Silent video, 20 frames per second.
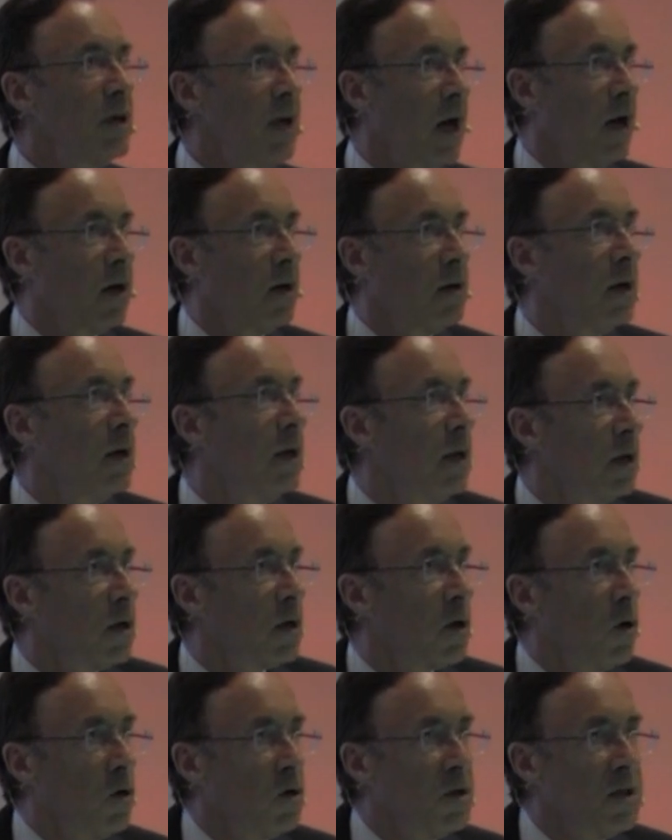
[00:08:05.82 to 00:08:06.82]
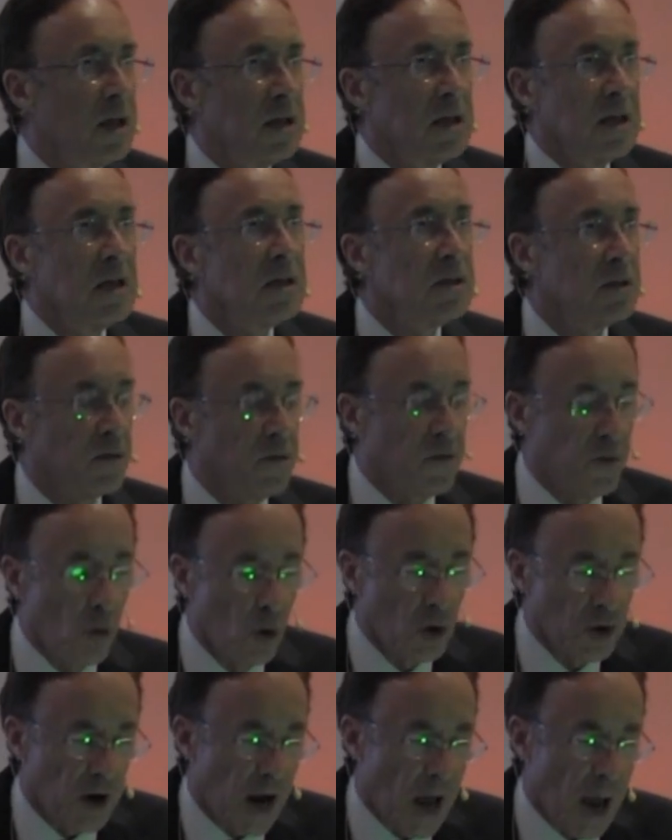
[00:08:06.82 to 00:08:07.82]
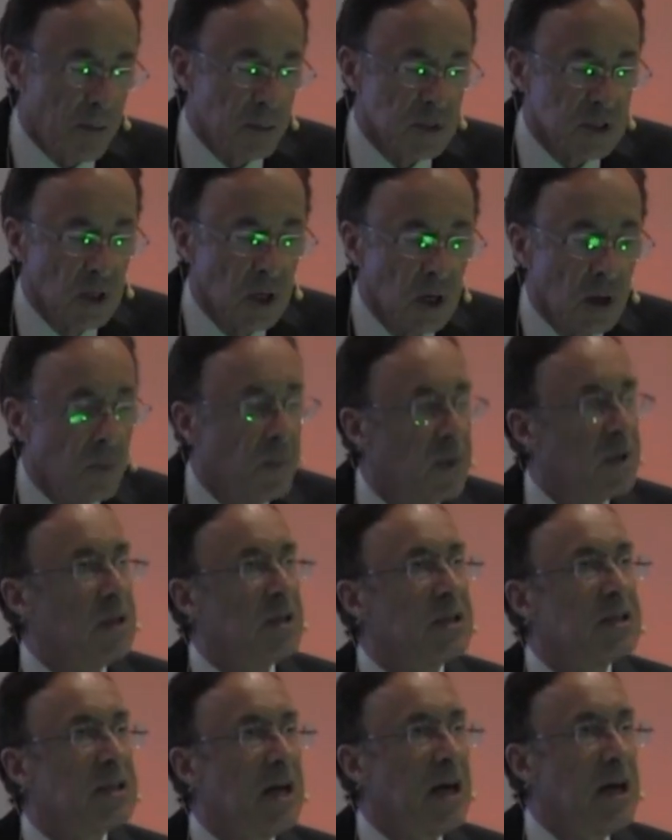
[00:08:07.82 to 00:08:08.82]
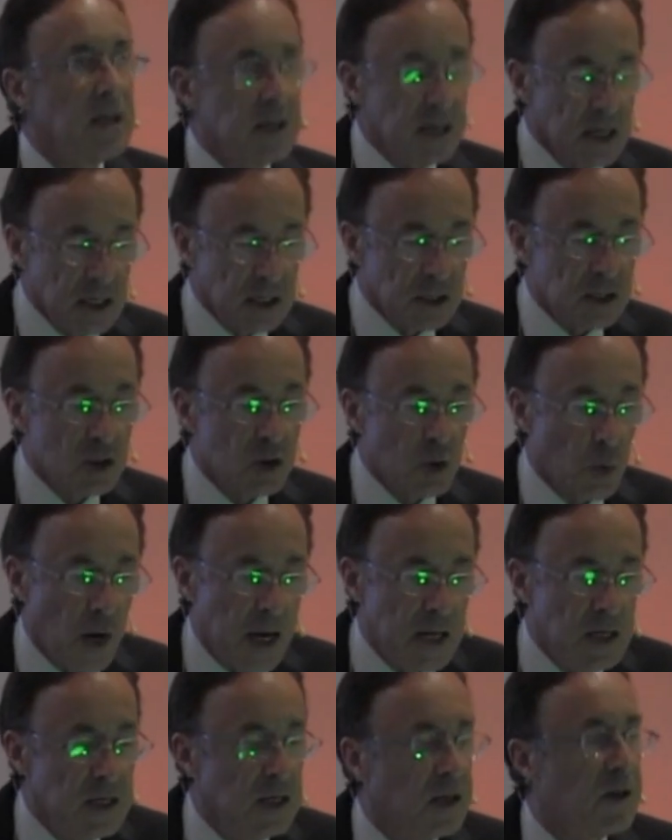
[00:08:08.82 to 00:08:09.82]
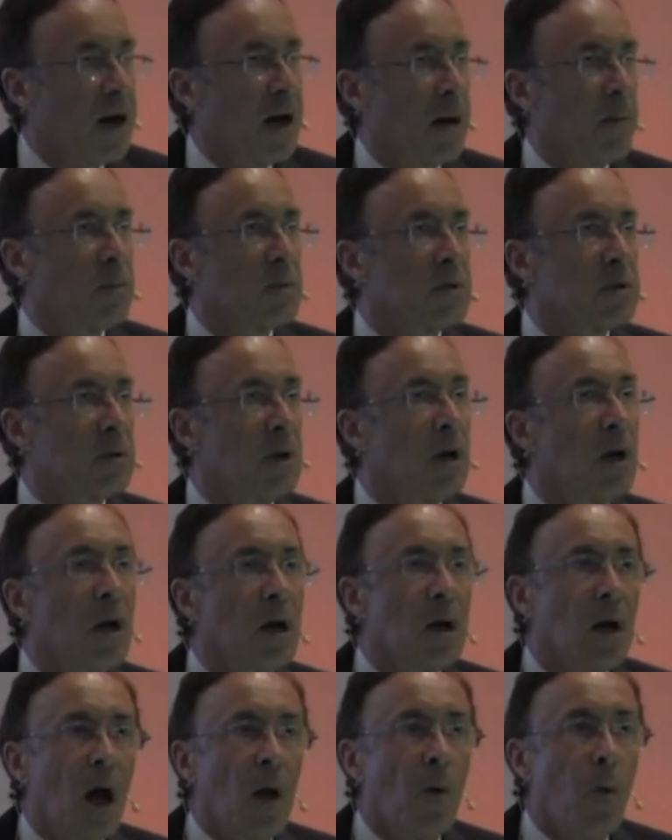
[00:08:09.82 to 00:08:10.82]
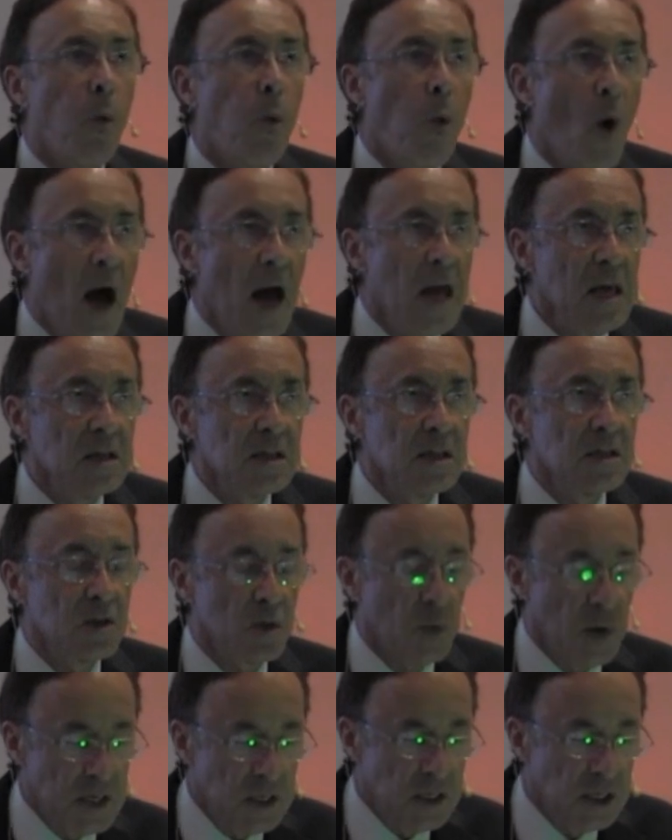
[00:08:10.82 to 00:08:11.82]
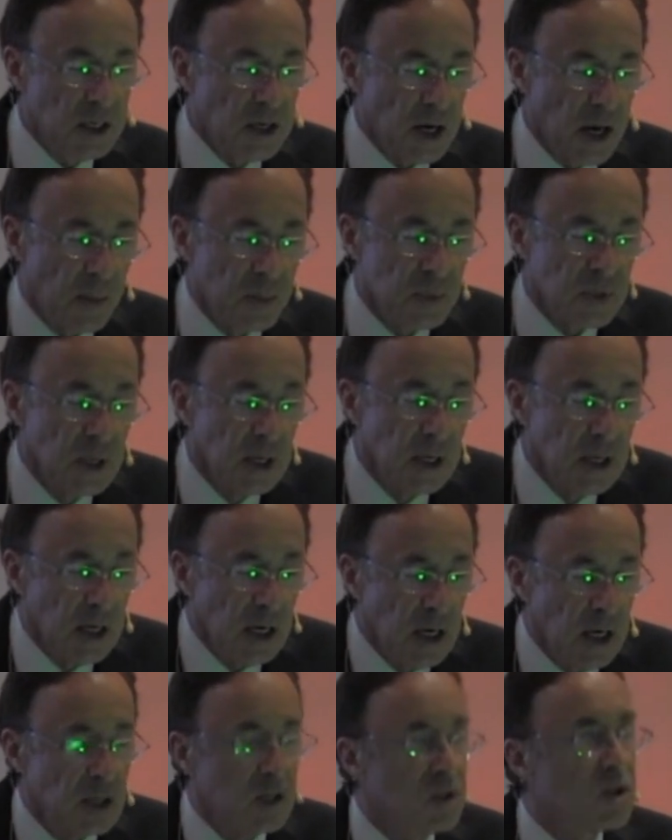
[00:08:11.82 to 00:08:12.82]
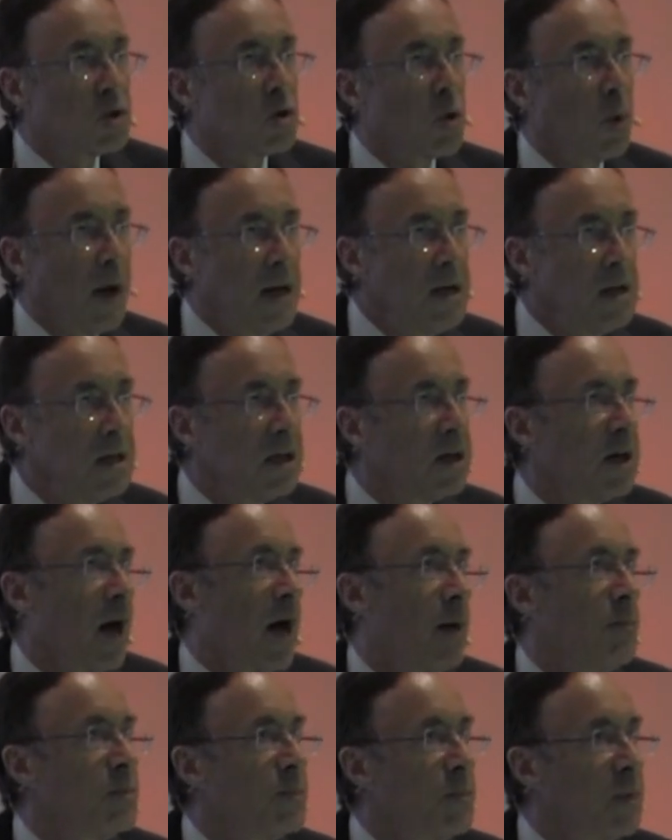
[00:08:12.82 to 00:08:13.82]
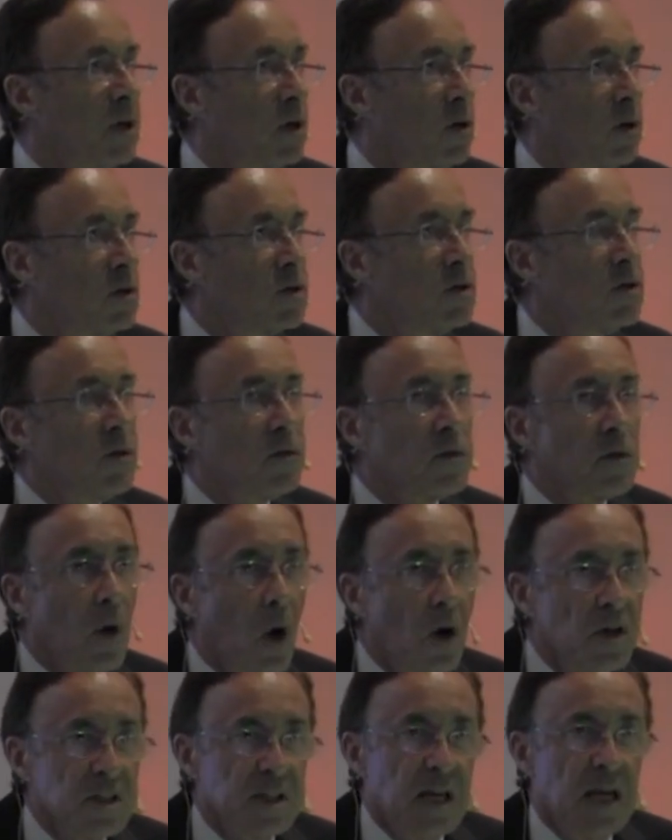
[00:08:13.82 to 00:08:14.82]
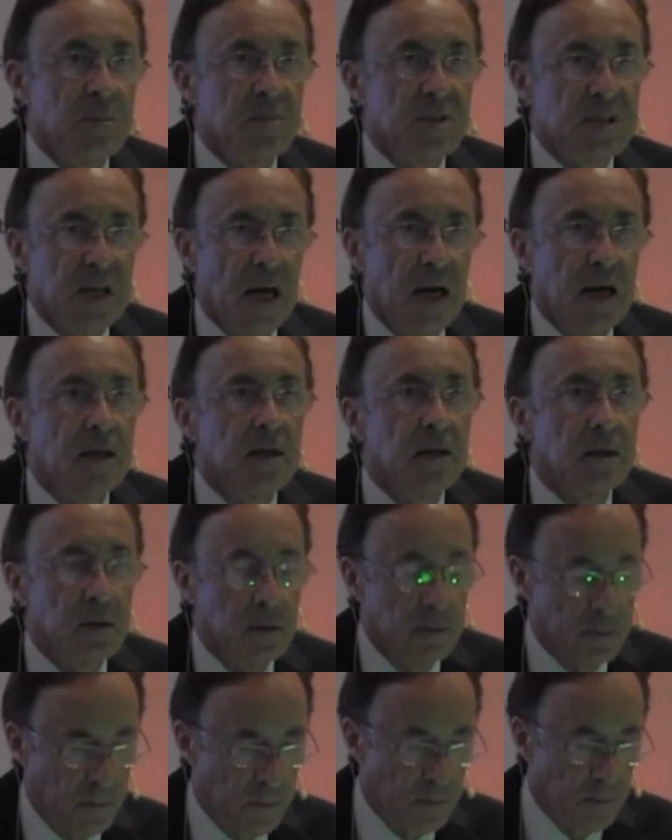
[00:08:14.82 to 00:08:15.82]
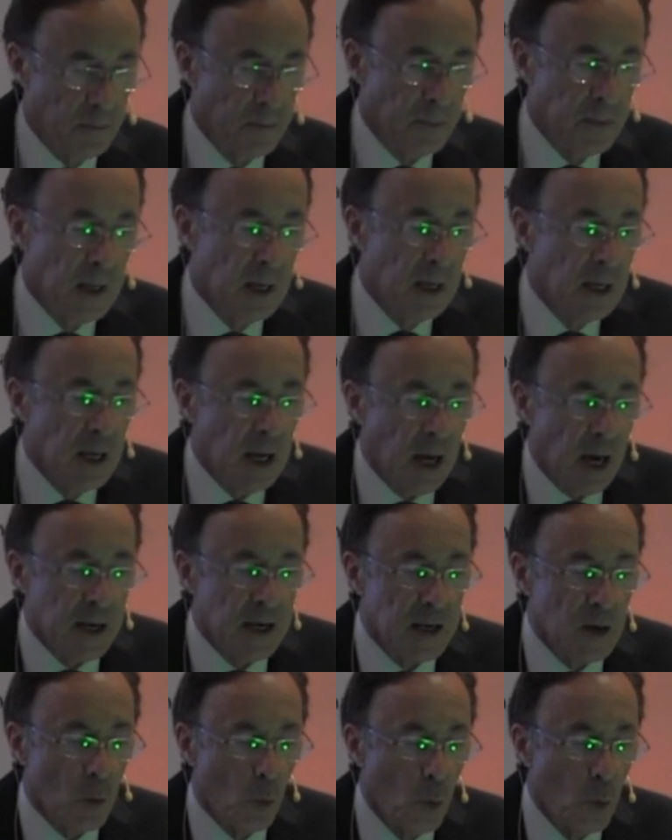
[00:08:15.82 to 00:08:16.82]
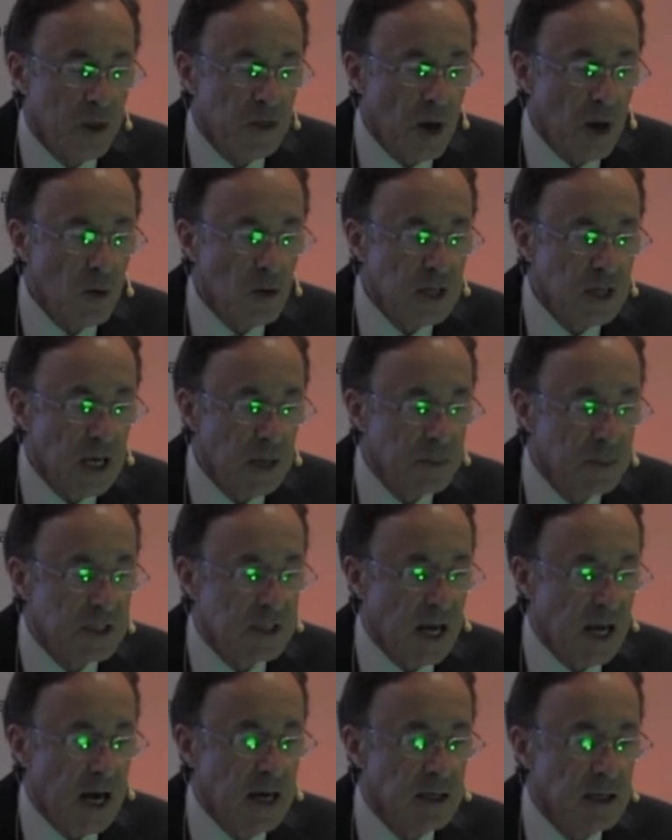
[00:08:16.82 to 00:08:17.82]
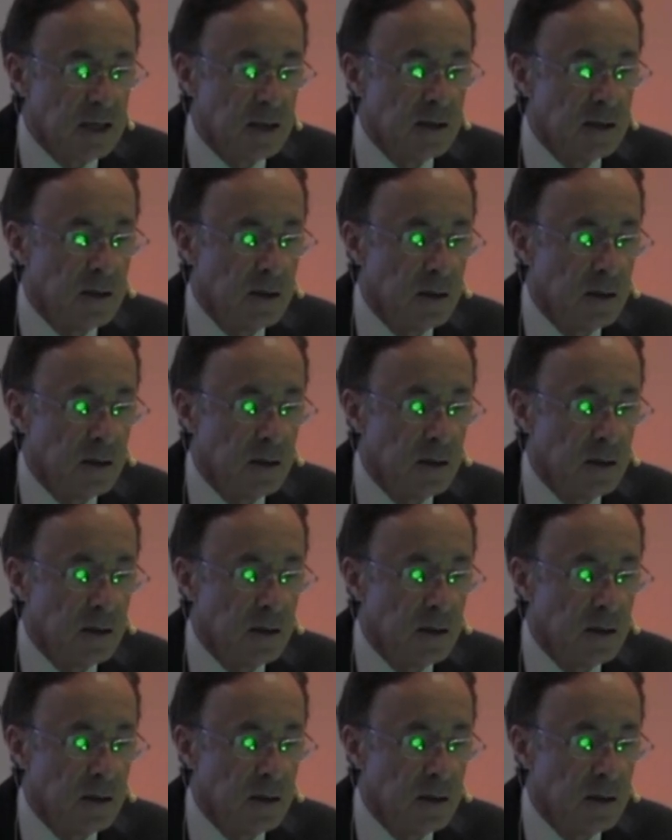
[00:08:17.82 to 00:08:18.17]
iron content isn't 4 grams, but instead it's 20 grams. And why is it 20 grams? It's 20 grams because you've lost hepcidin. And without hepcidin,